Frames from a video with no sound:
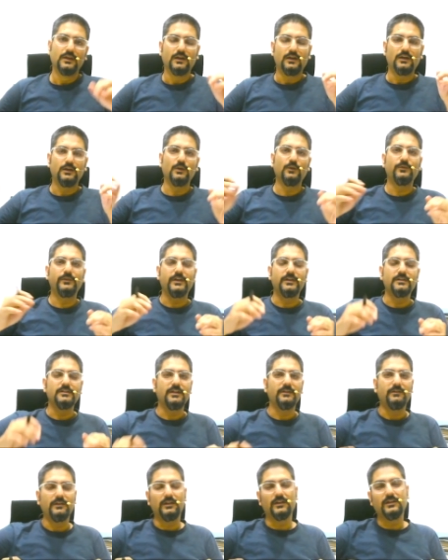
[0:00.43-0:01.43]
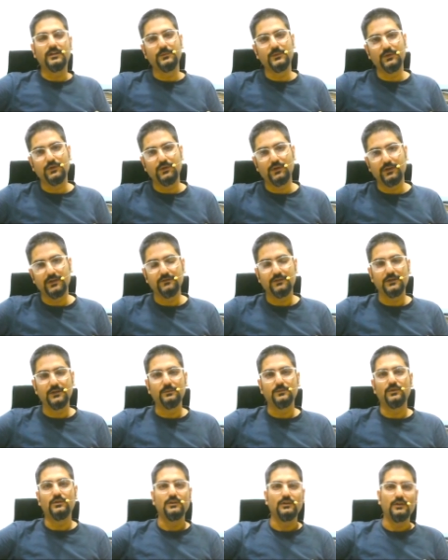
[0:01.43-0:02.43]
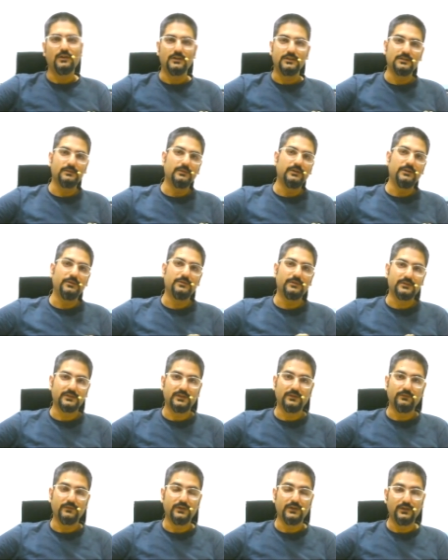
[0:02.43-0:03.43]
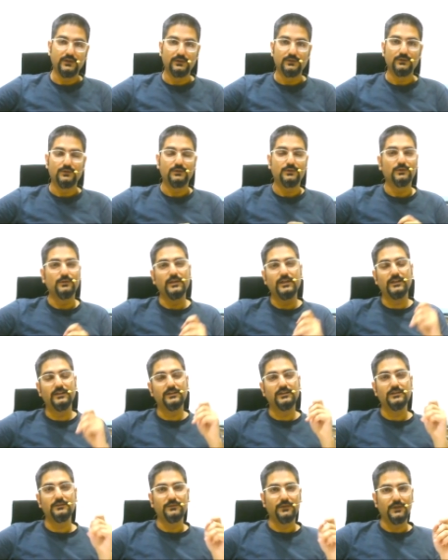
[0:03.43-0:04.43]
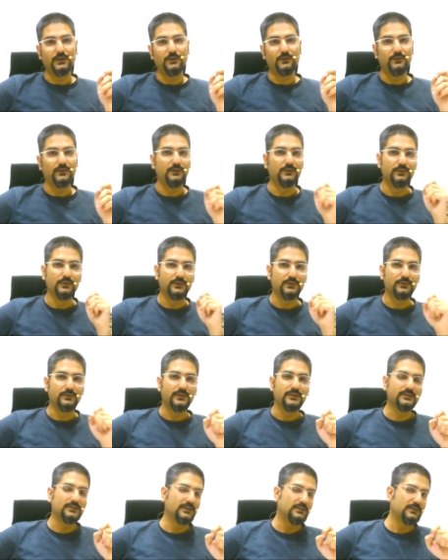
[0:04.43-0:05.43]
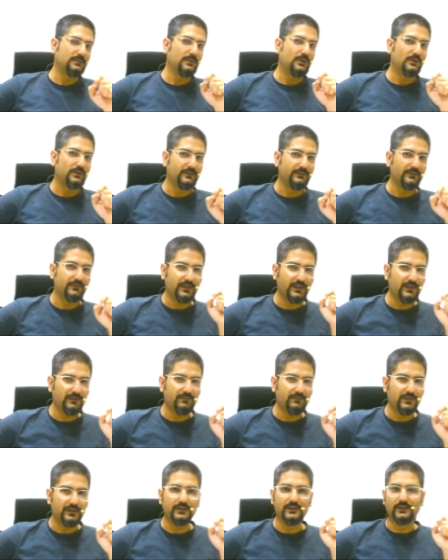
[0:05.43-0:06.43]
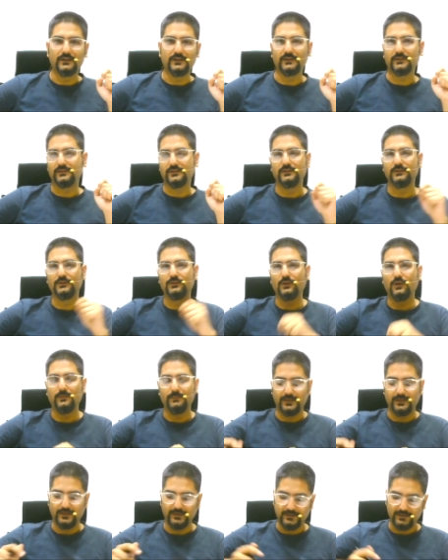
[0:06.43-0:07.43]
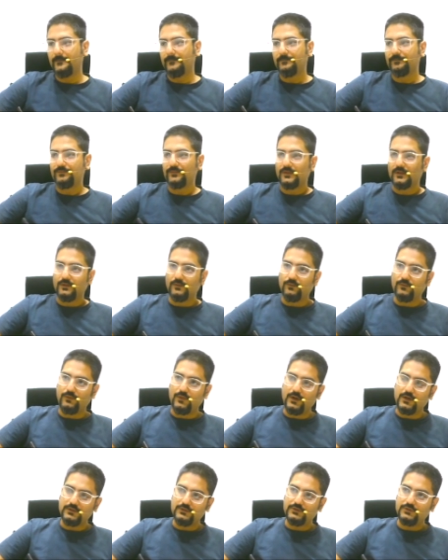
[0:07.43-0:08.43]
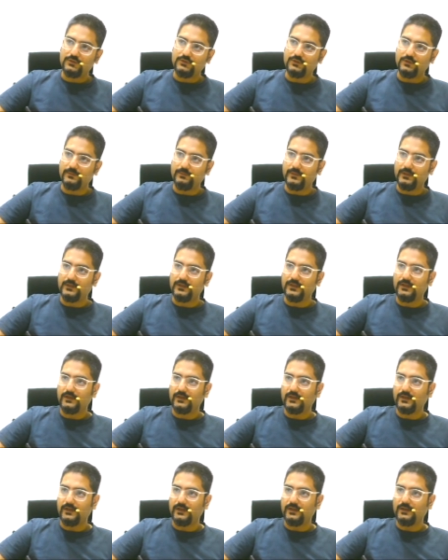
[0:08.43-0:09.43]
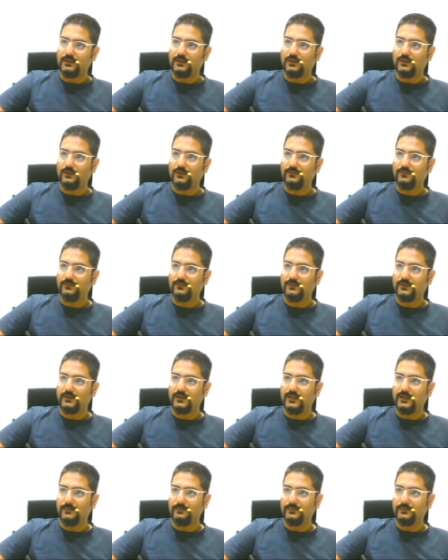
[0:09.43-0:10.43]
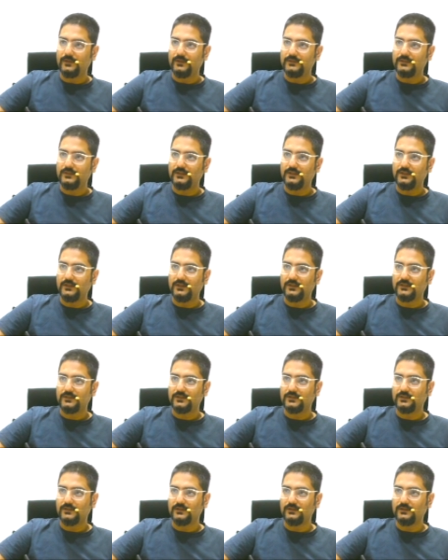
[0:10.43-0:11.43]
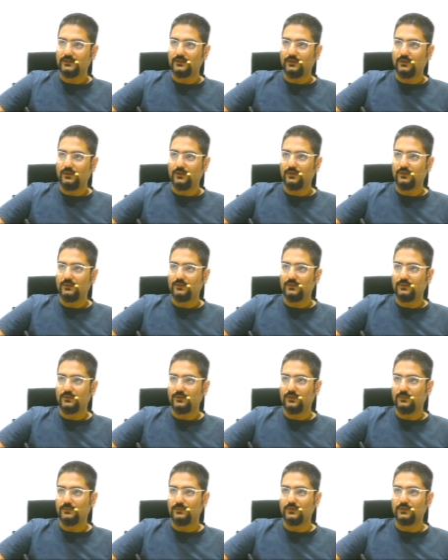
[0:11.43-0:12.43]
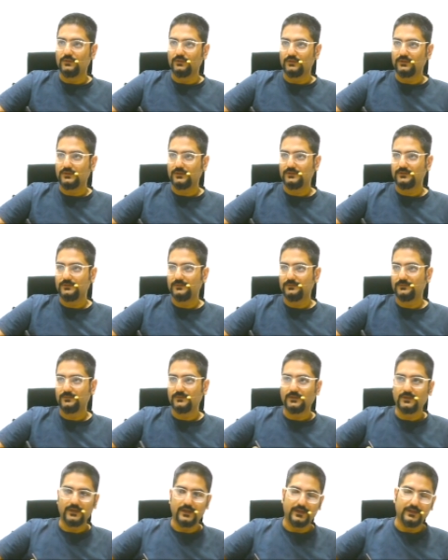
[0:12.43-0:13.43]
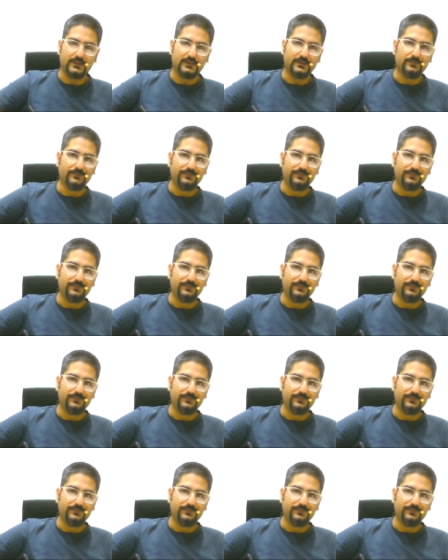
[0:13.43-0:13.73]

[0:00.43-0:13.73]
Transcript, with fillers: Hello friends, I welcome you all in one more knowledgeable interesting video. Today in this video we're going to discuss about a very very interesting topic. What should be the rate of depreciation on robot? Right.